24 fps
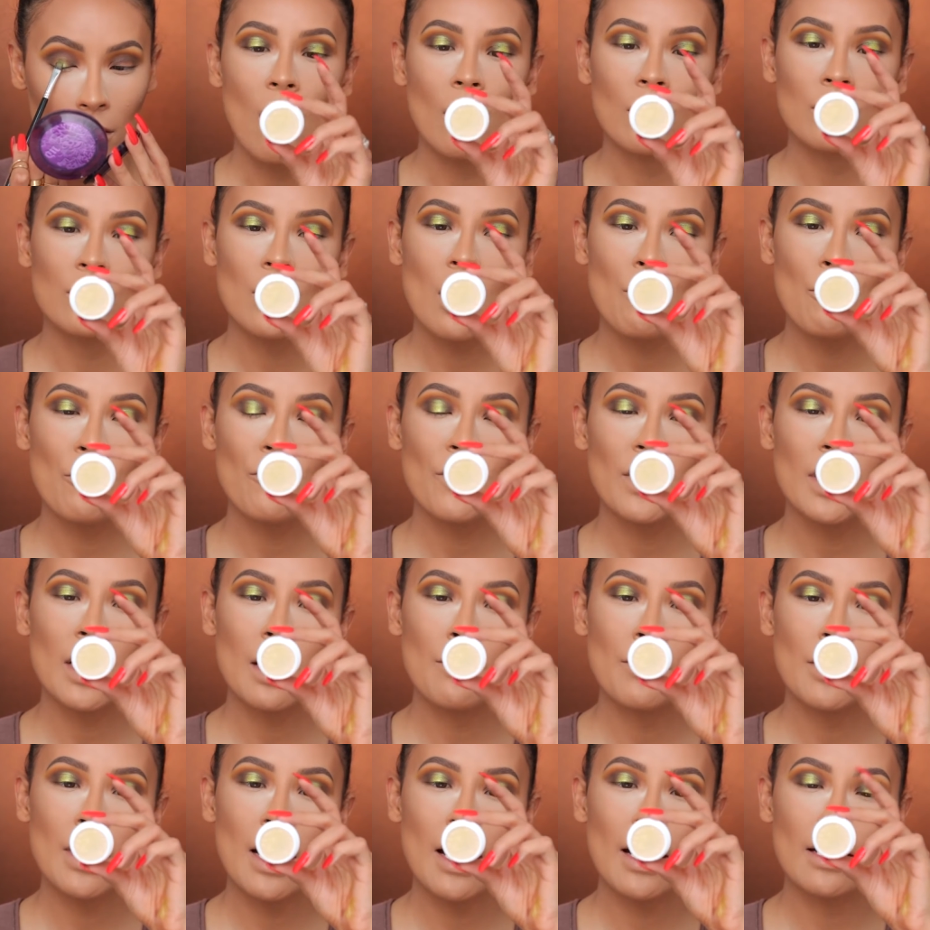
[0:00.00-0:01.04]
On top of it,
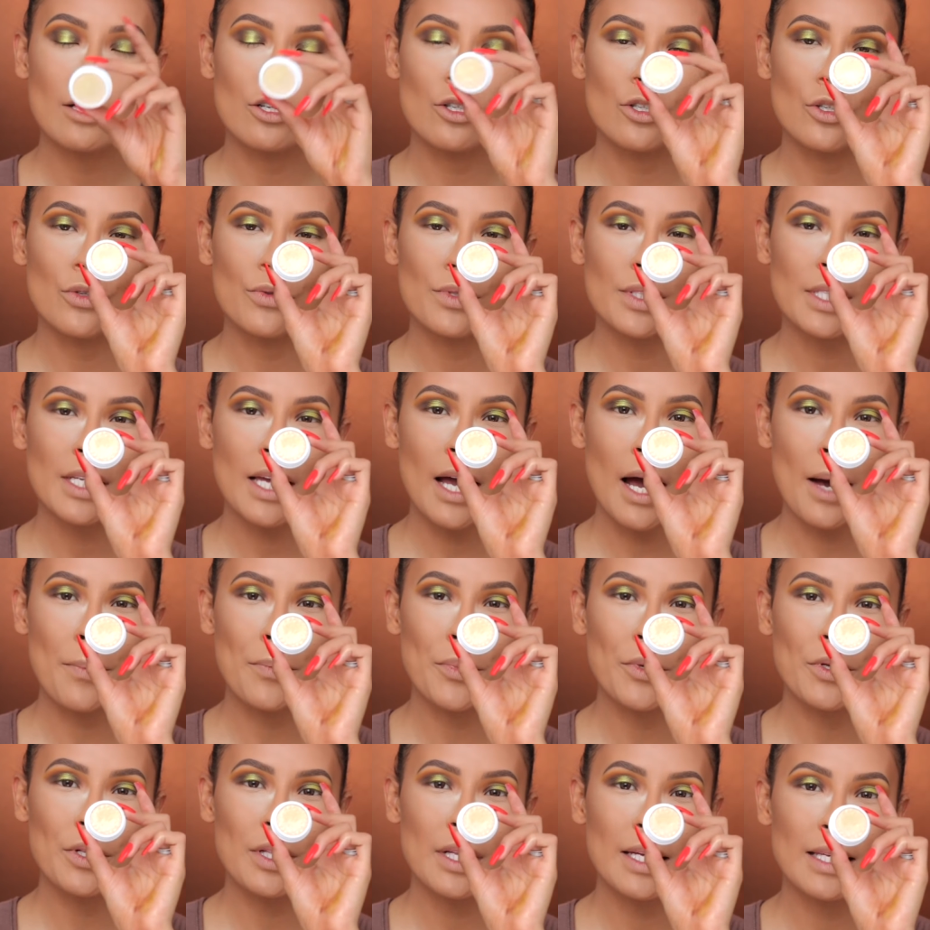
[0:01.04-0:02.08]
I'm gonna add Juicy
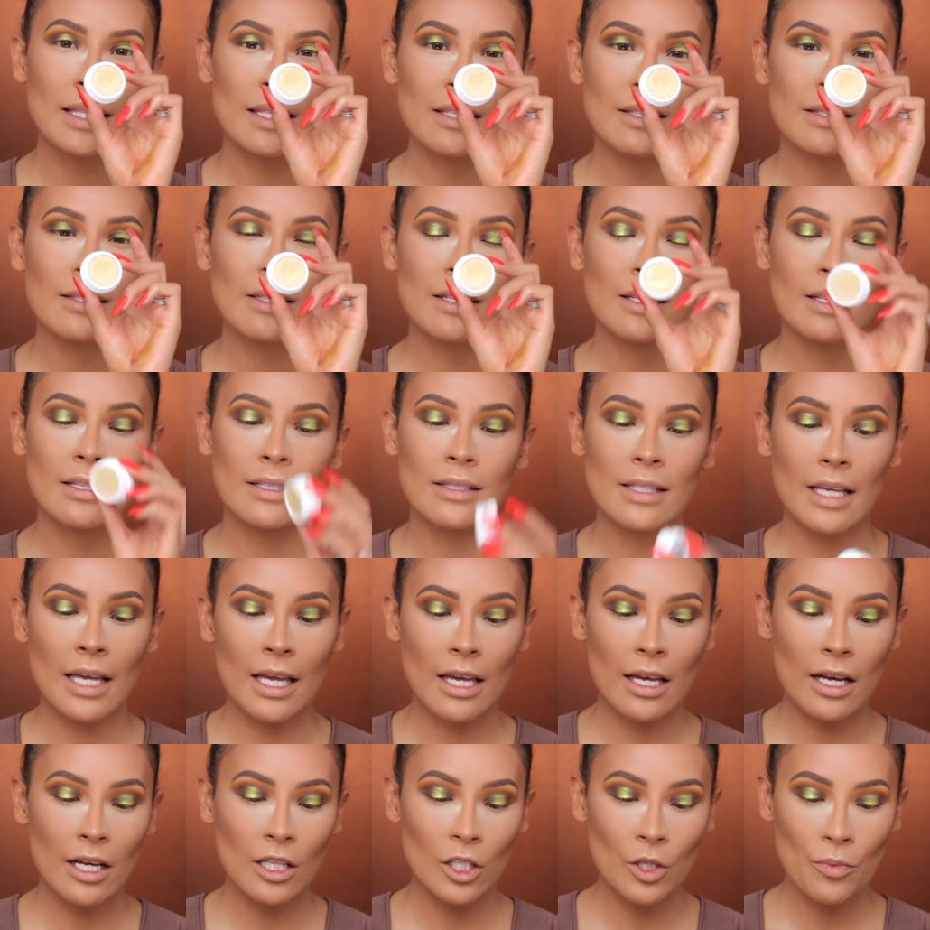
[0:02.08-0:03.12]
Apple, and this is
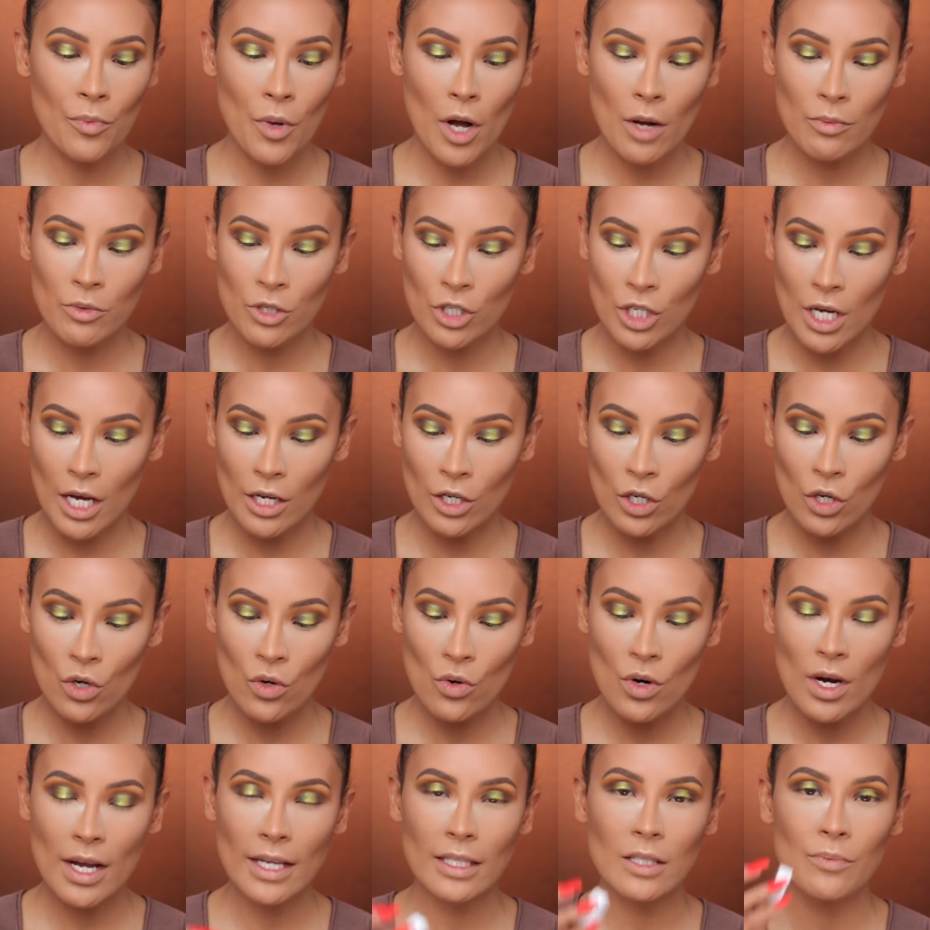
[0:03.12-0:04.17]
a ColourPop
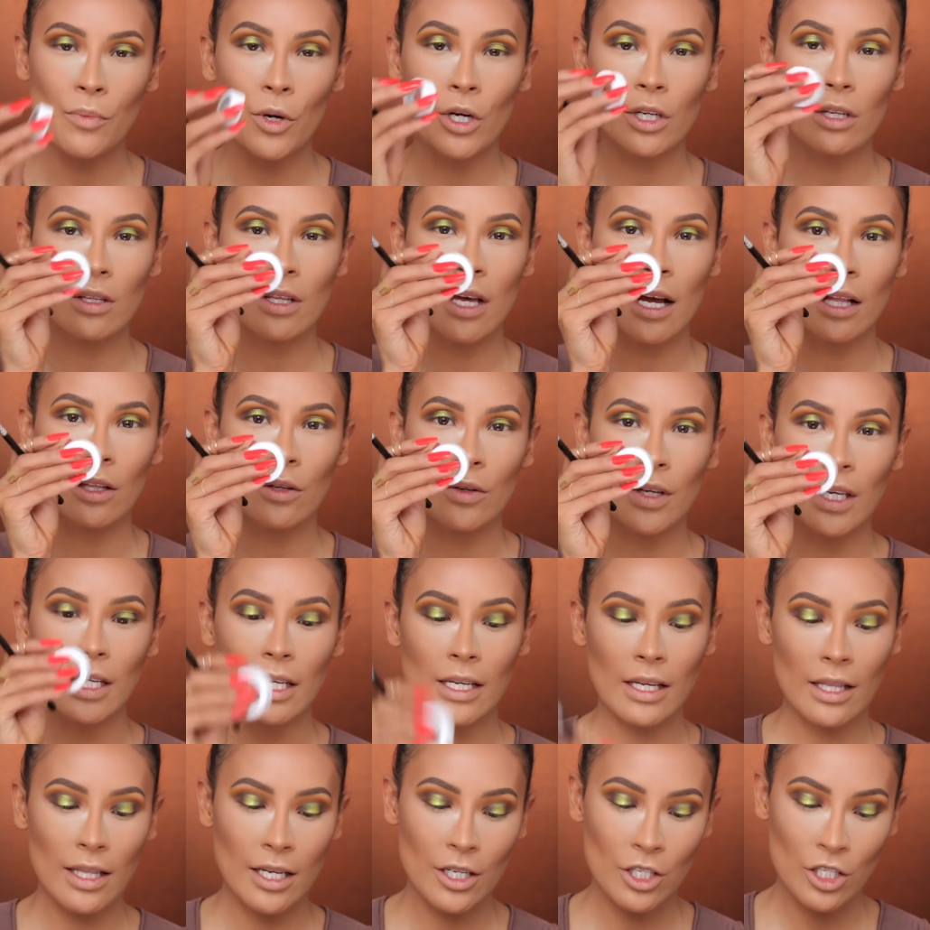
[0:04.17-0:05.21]
shadow. It's part of the Hello Kitty
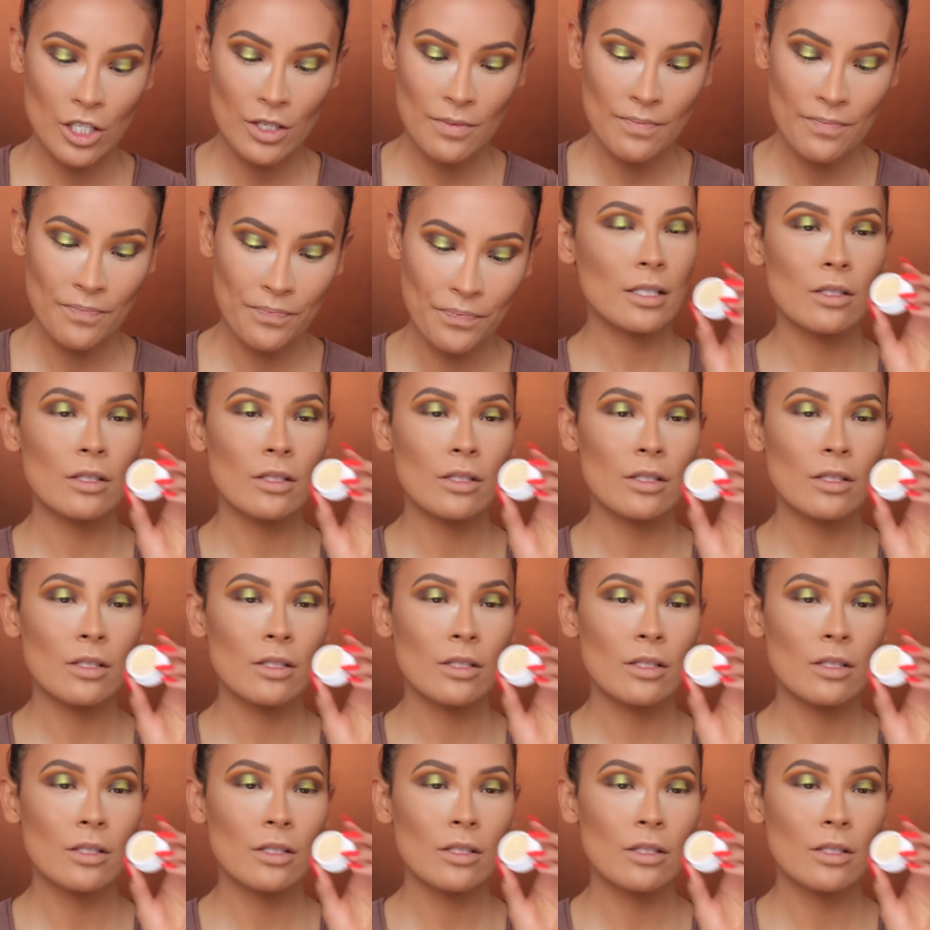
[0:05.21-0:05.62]
collection.